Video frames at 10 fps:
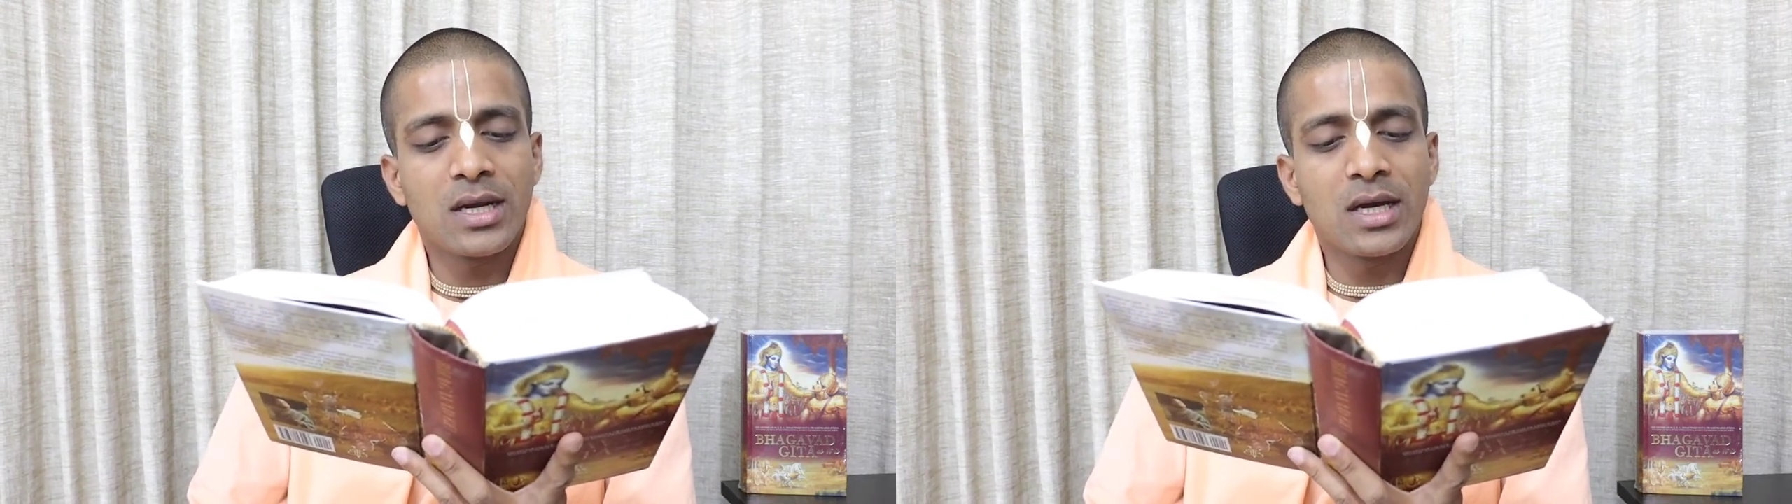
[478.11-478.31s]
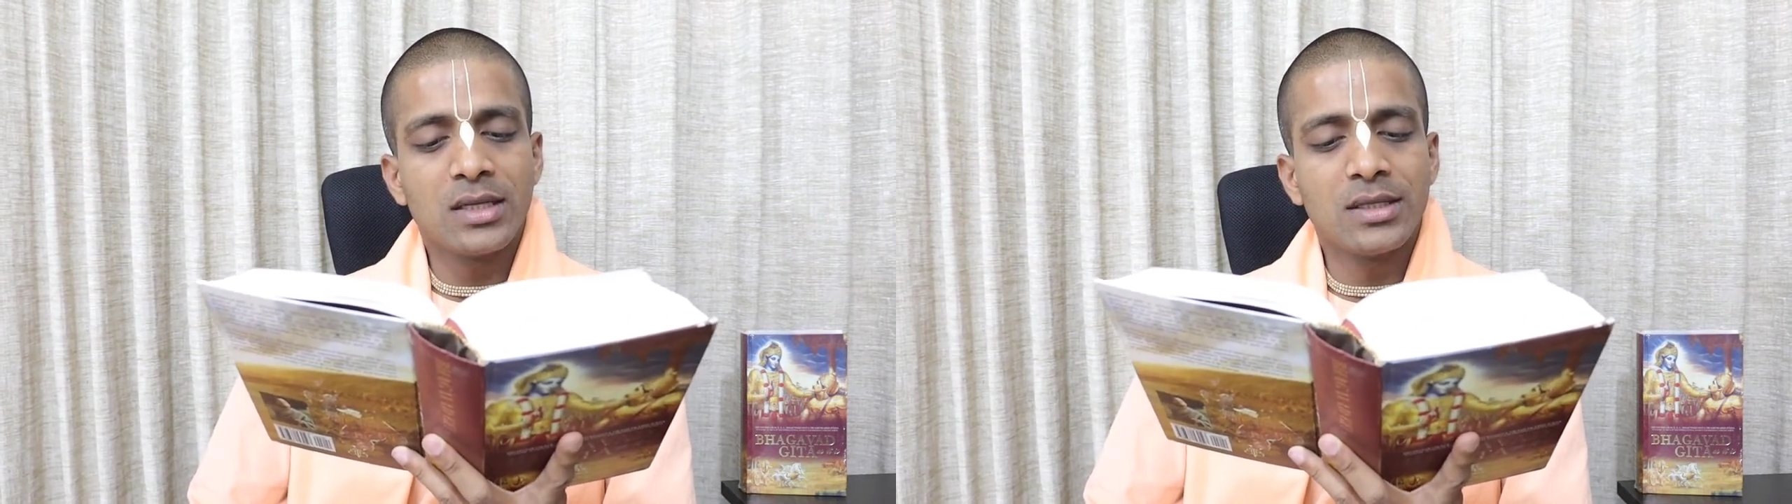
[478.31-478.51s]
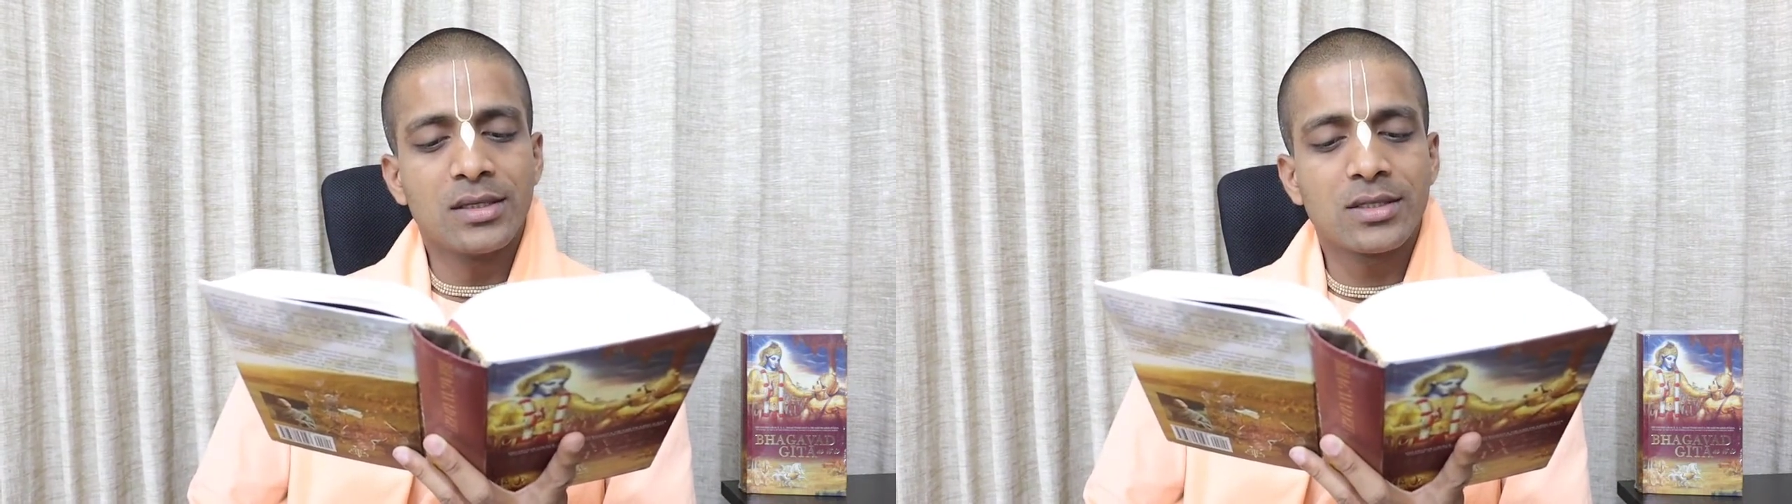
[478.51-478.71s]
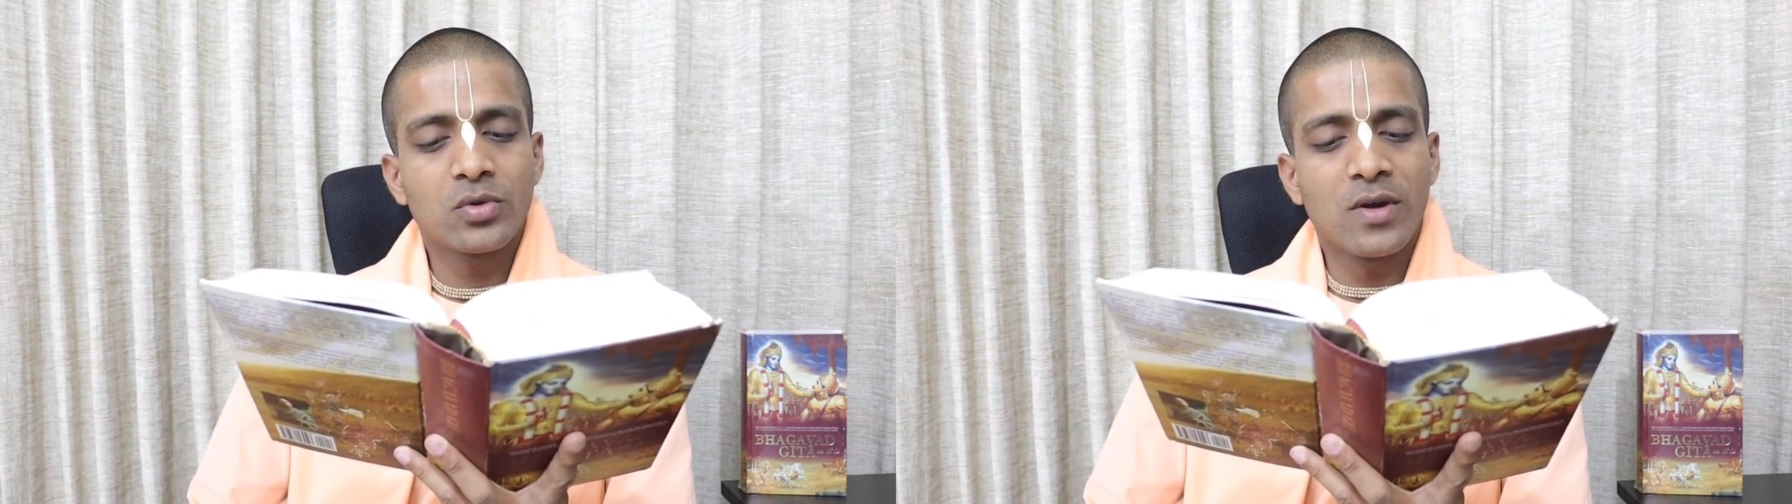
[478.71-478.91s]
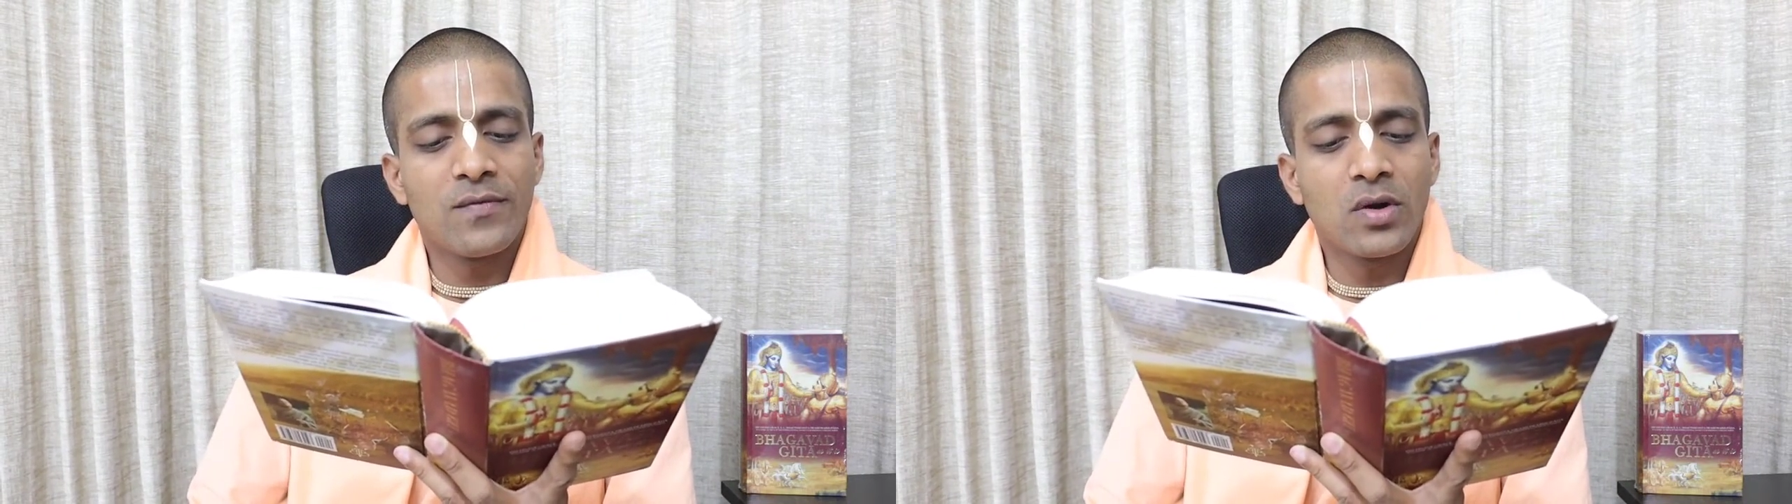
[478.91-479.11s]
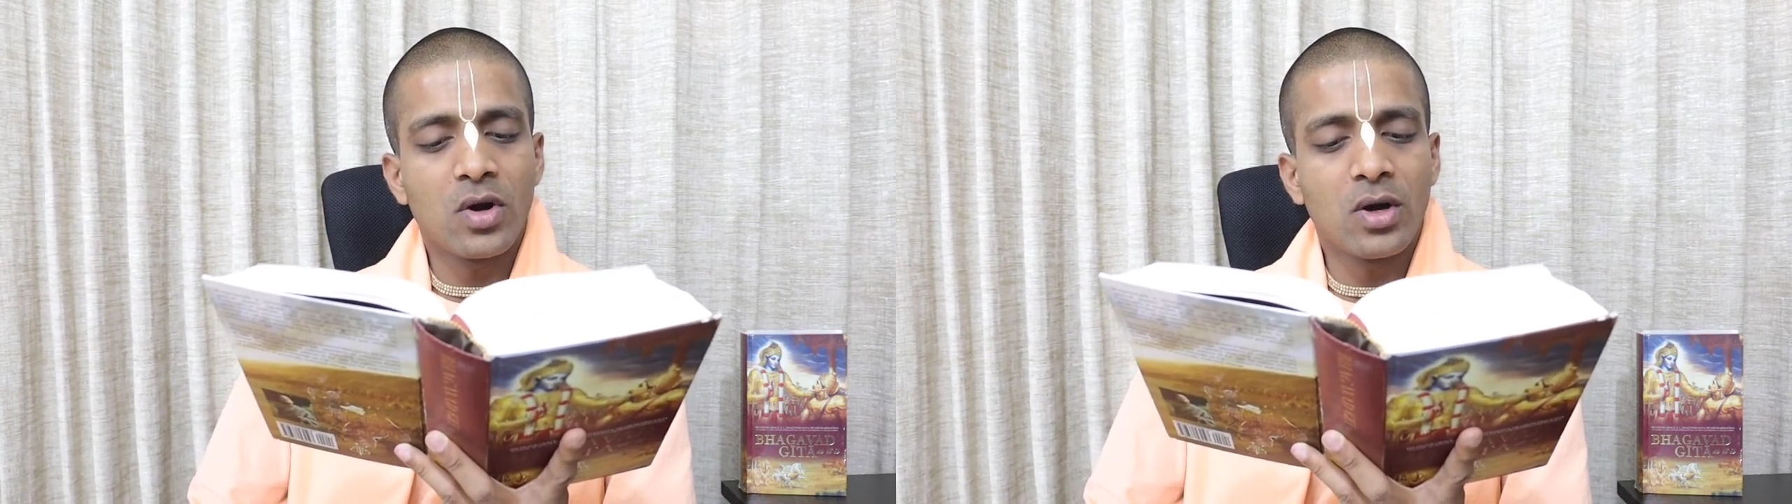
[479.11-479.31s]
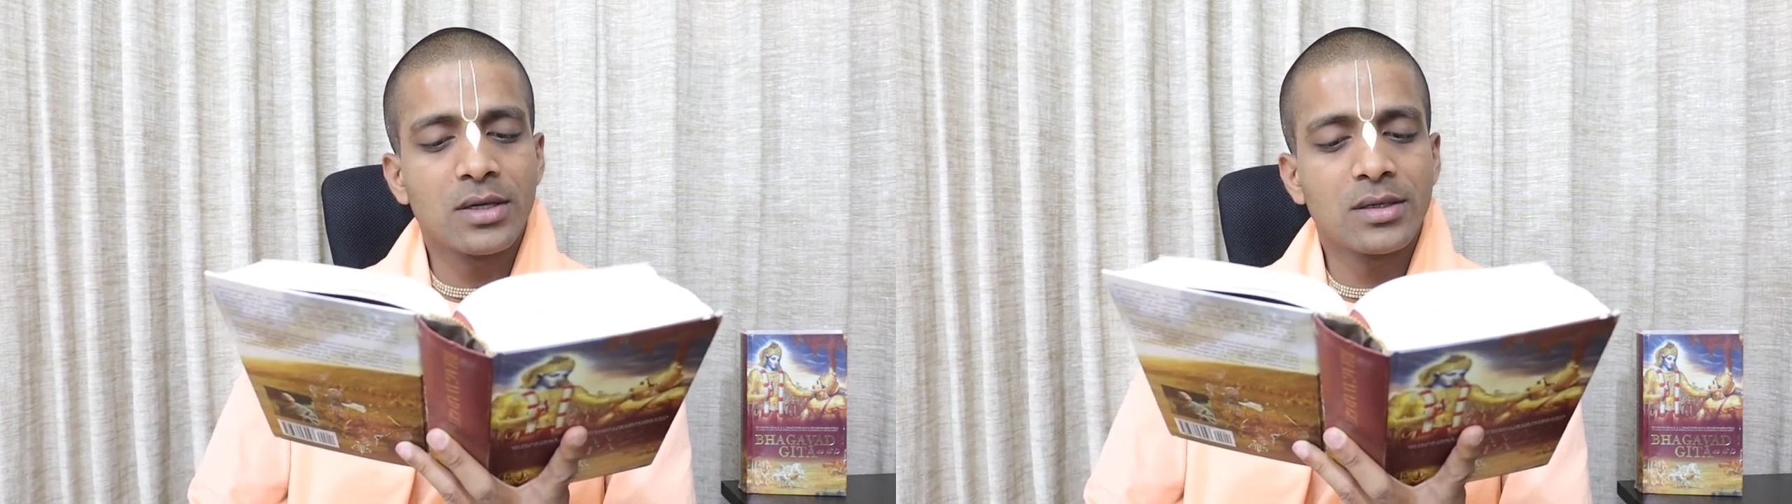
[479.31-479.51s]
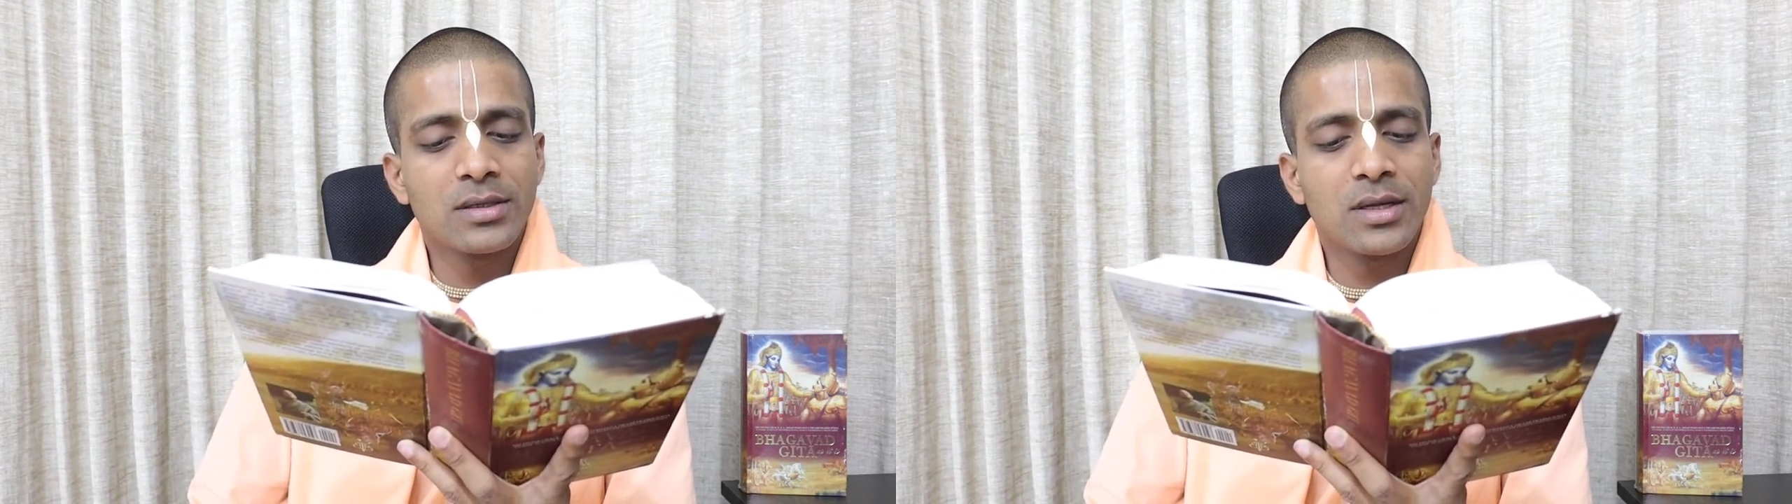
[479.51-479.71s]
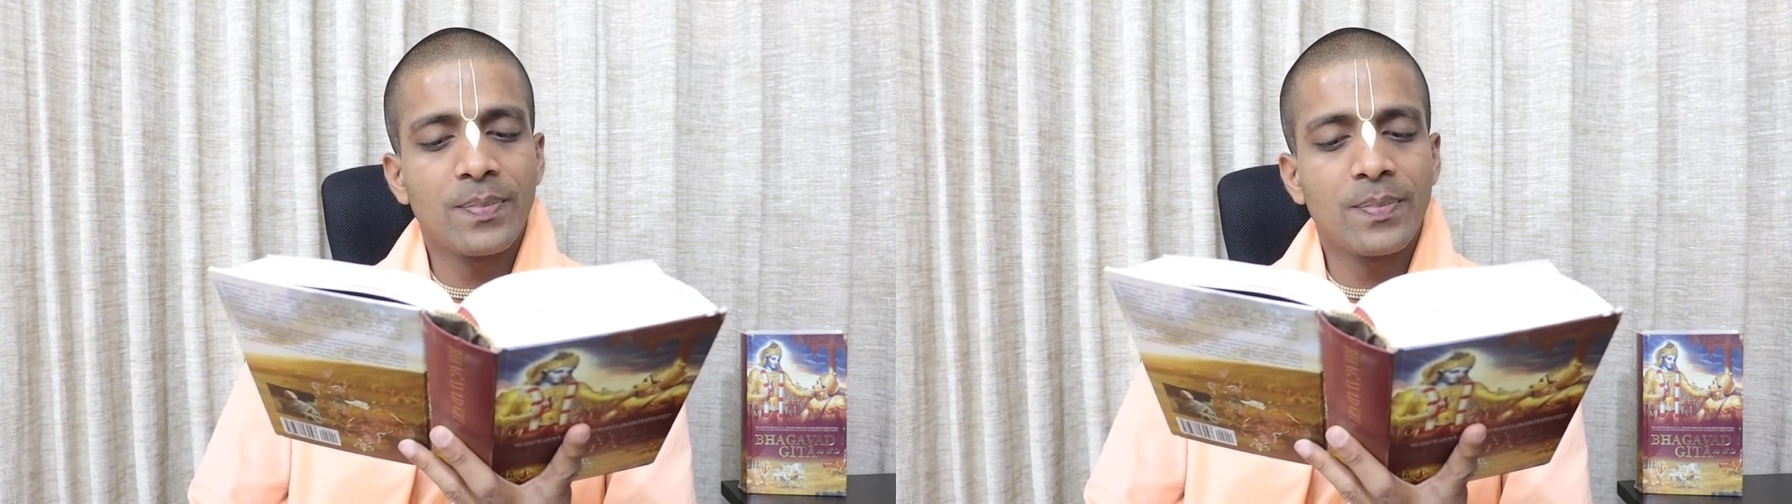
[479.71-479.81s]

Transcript: and others who have forgotten